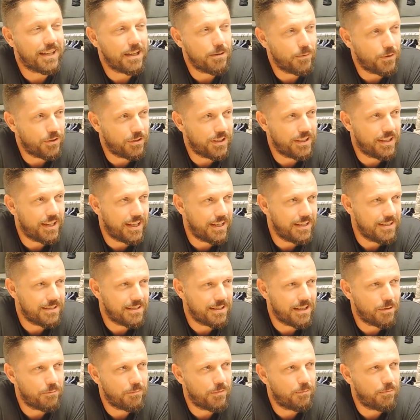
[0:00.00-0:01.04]
Remco De Nijs
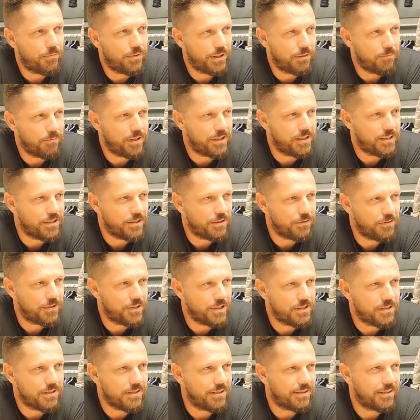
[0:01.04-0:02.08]
and I'm the brand manager of
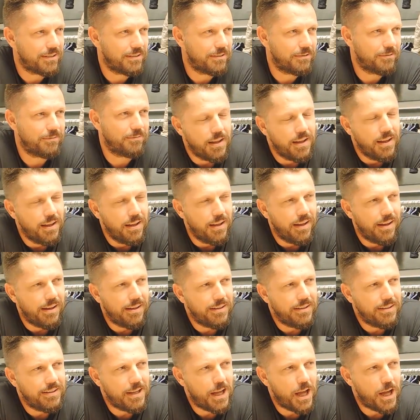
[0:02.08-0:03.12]
G-Star.
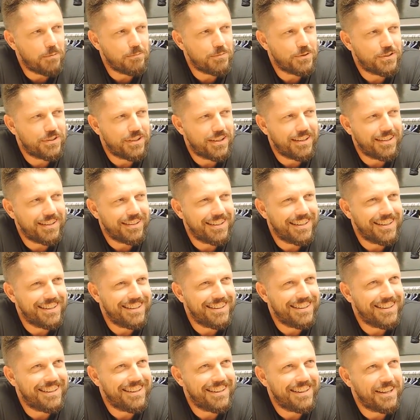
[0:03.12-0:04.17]
I'm starting
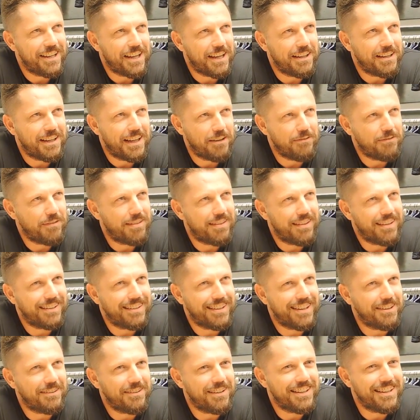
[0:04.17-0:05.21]
it, I have to think
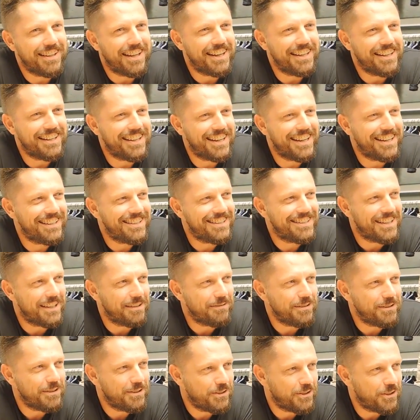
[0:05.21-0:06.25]
now, in
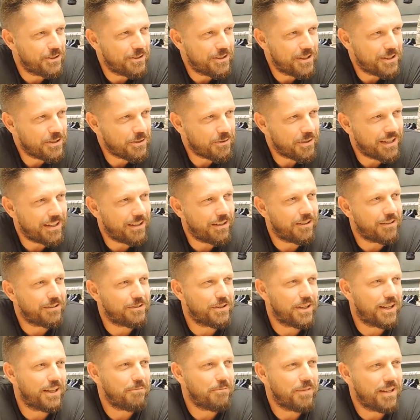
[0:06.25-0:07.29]
1997, so that's quite a long
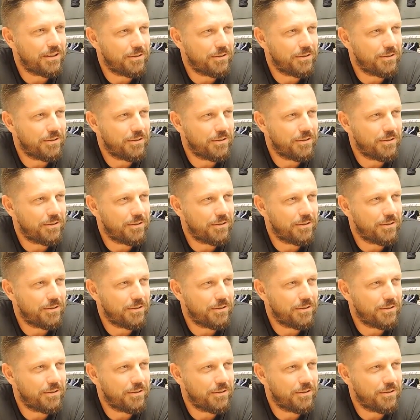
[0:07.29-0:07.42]
time now.